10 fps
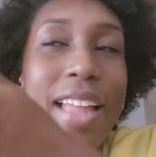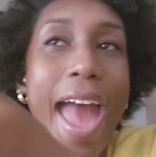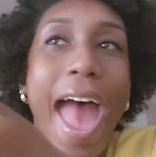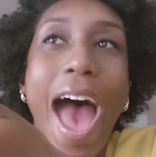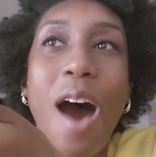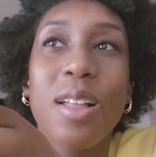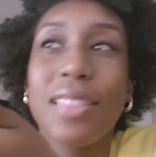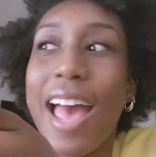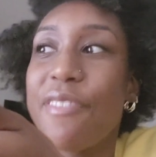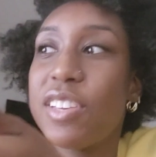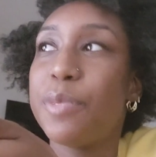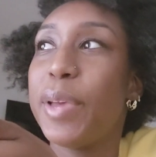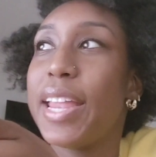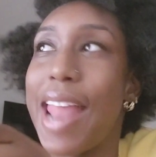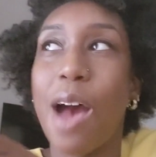how life has
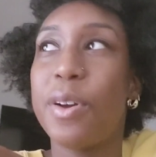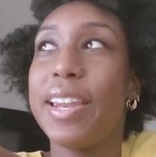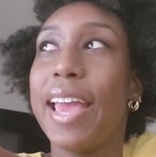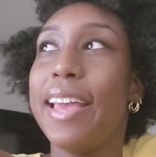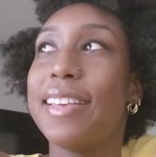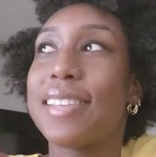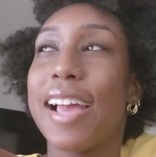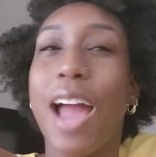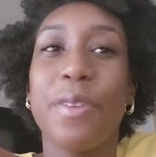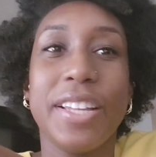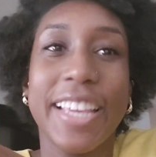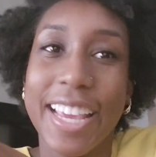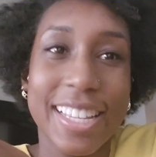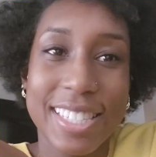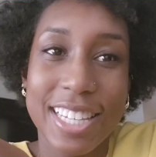been nowadays, like I really
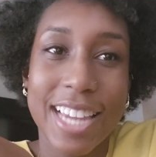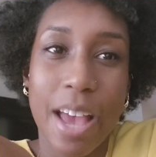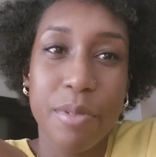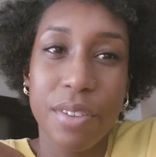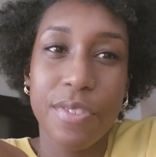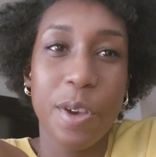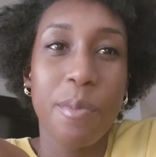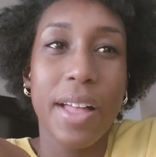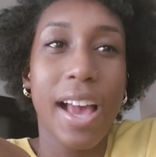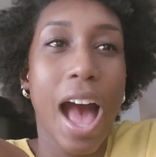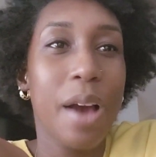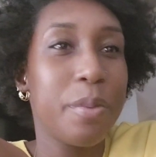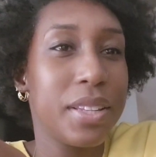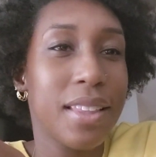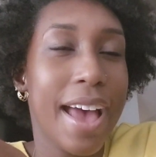can't sit down to film like I
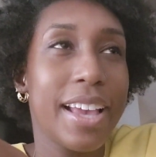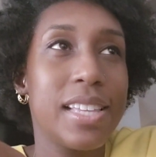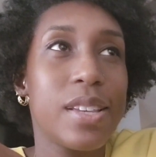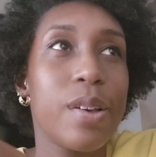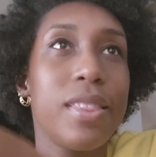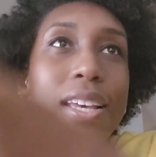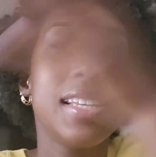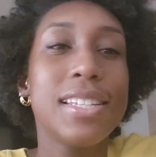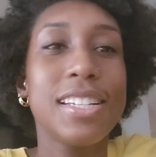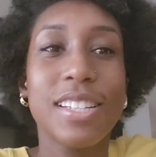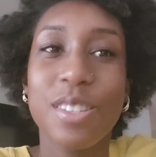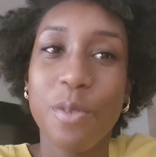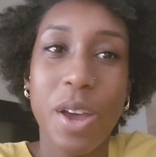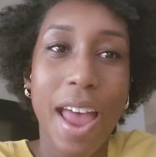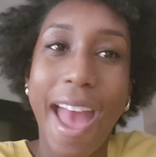would like. So this is just
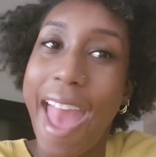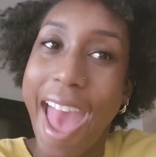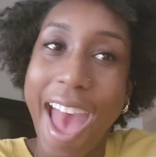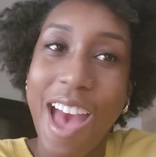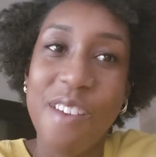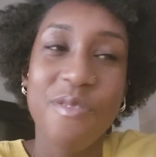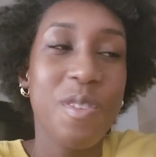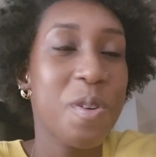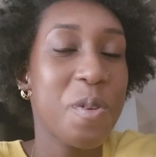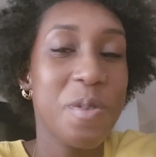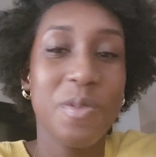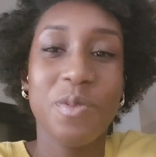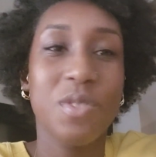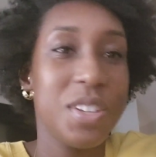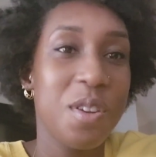what I have,
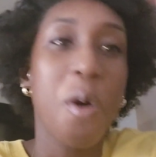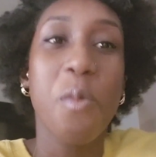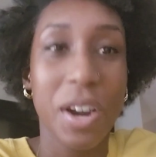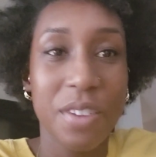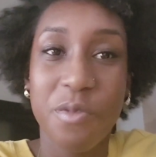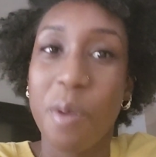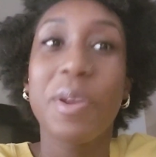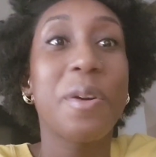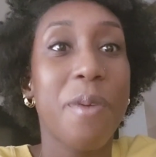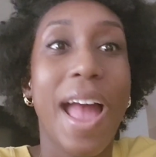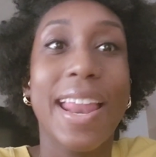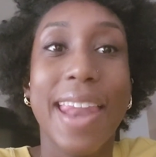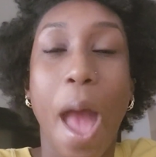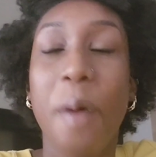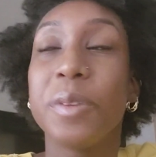you know, working for me right
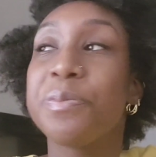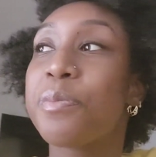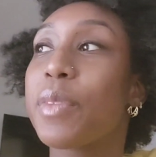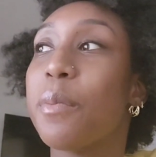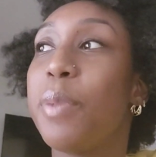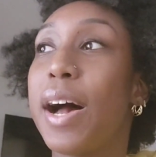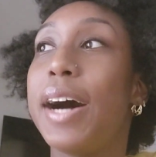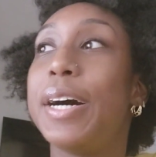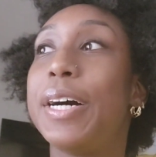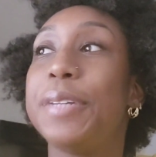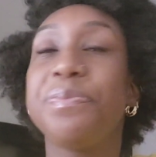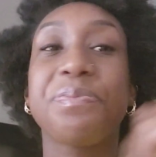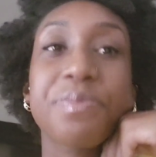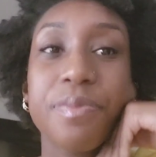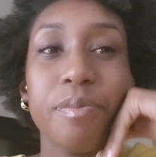now. But, um,
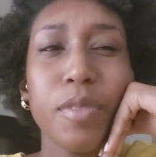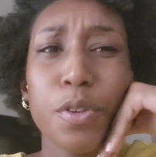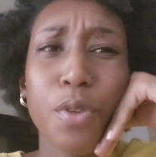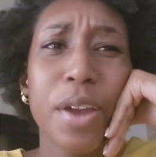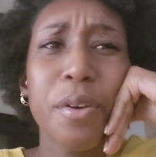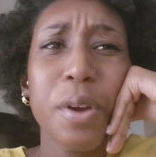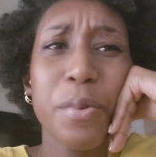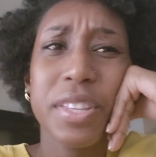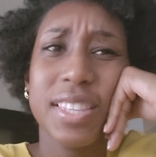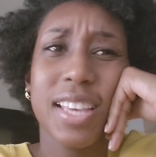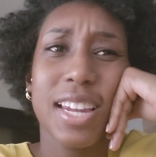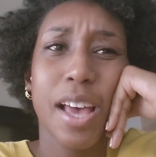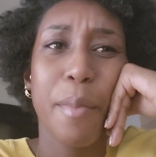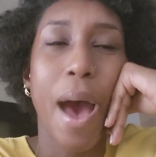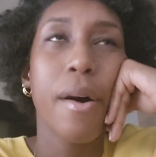so I don't know when this is going to
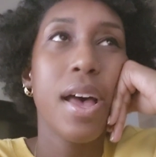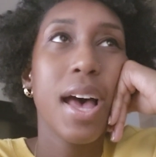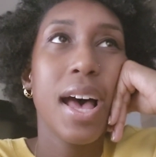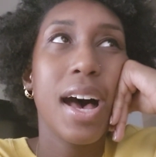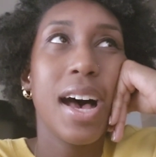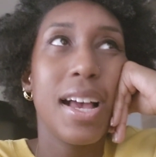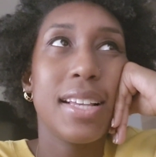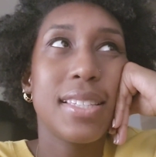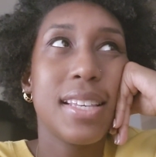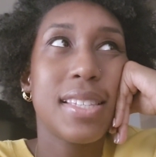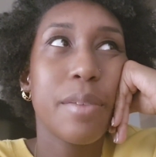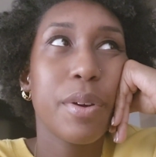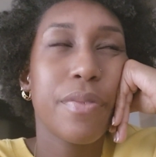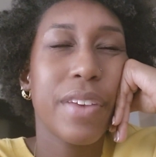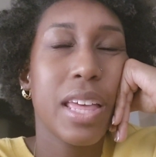come out. Uh, it's
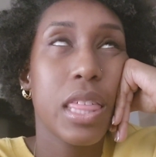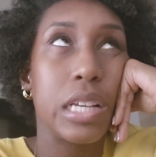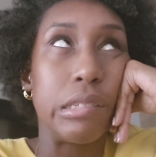December 5th.